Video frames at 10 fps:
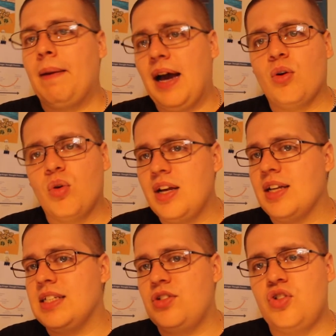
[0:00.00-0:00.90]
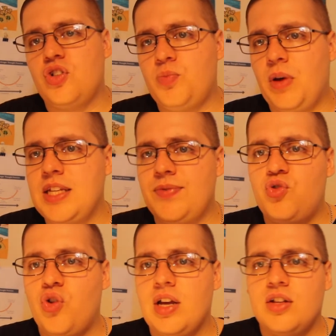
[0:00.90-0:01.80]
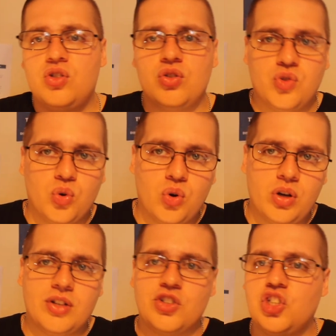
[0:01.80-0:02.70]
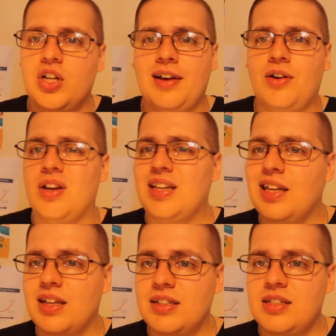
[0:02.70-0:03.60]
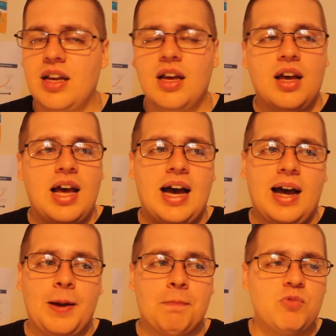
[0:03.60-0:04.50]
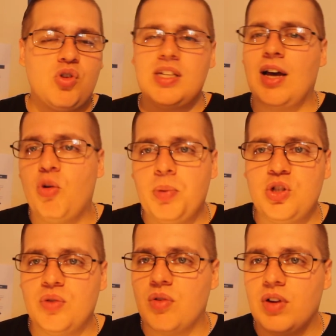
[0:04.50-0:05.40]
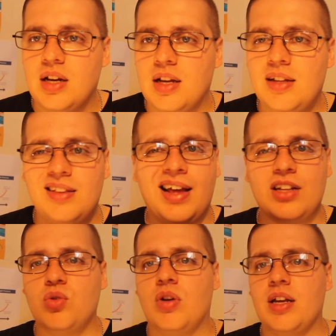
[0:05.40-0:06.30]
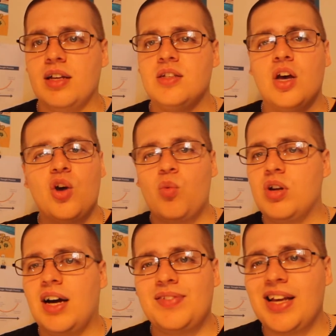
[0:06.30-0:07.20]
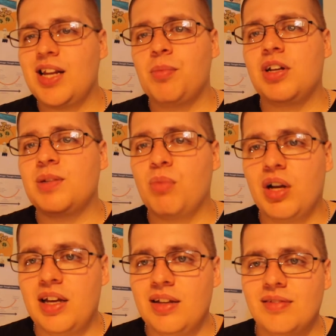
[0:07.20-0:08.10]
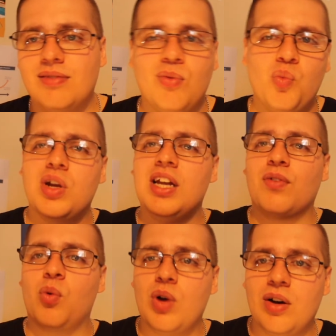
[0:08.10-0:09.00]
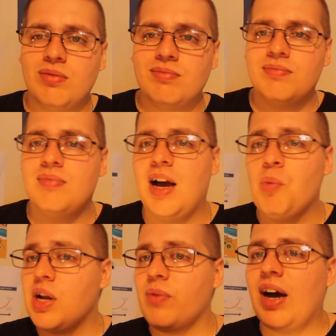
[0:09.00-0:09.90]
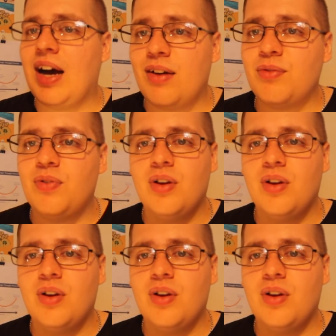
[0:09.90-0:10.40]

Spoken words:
And all it is, it's just a space for traders to talk and share ideas and just help each other, really. That's all it is. We're not after anybody's money. We never will, and we never have.